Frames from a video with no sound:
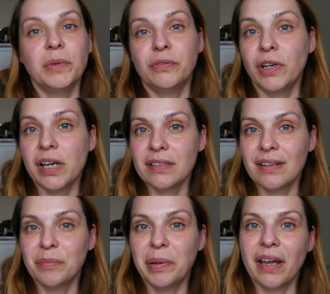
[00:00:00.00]
before I
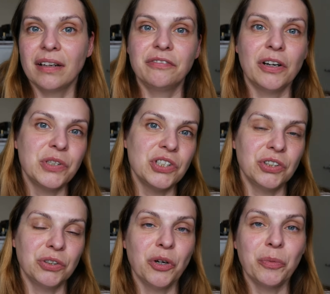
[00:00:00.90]
start applying the
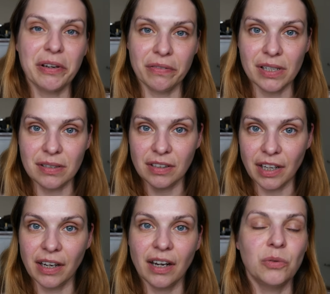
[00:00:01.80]
foundation on my face
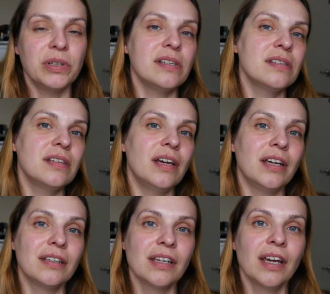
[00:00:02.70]
today, I will
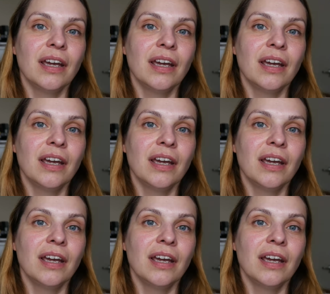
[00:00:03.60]
insert